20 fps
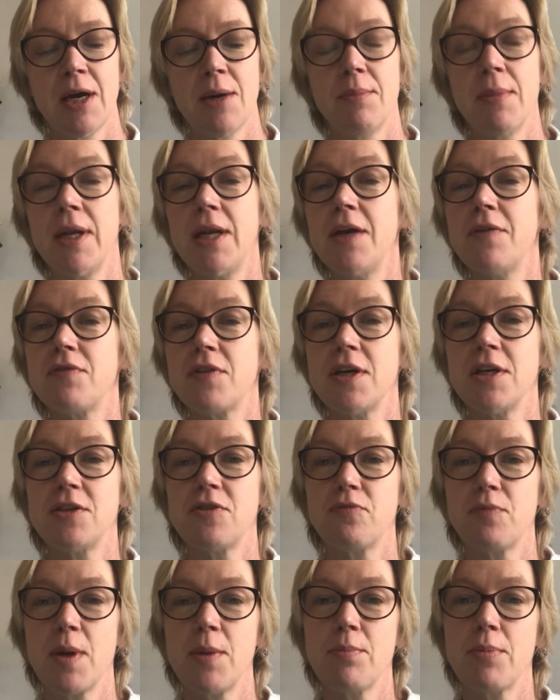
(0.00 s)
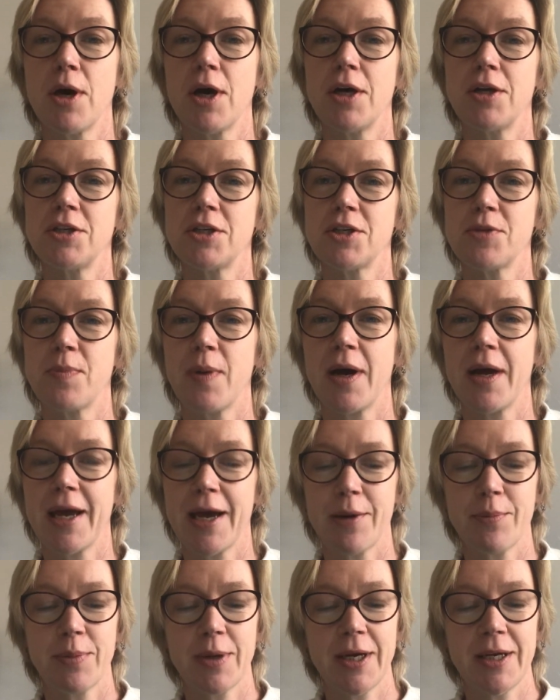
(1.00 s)
Many of these have been purchased by
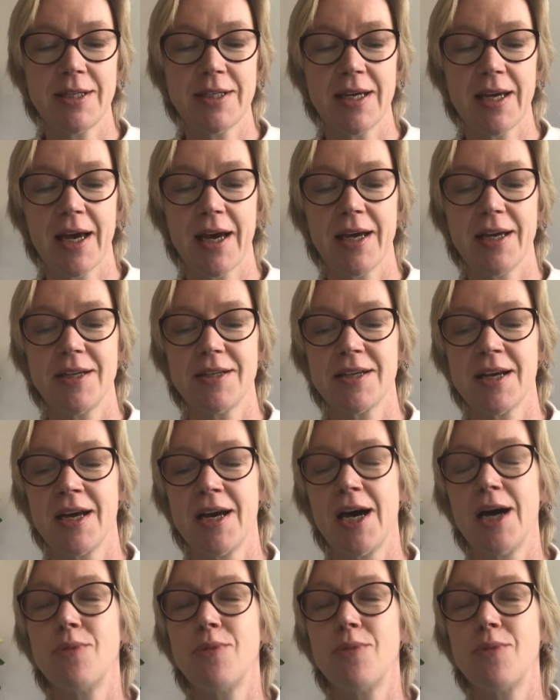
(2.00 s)
our PTAs,